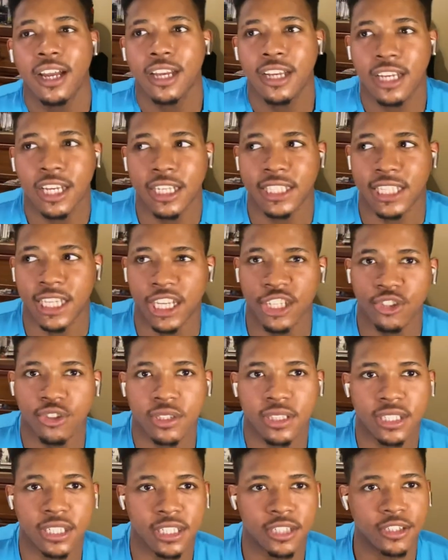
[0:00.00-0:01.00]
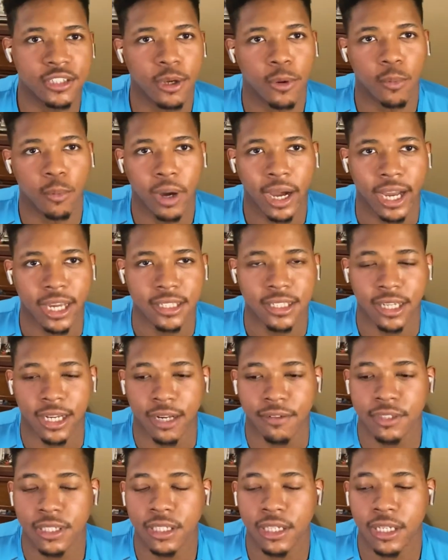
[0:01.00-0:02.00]
it's interesting to watch. And
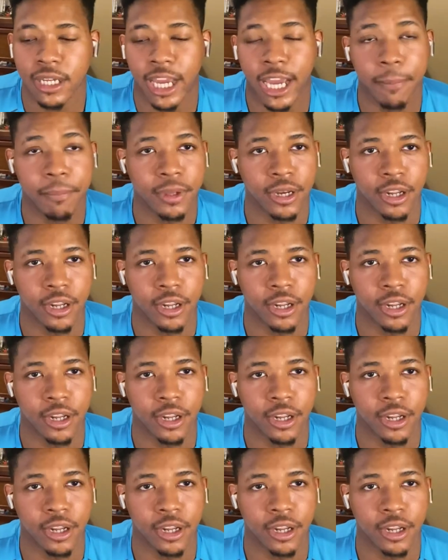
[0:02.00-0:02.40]
I've seen it happen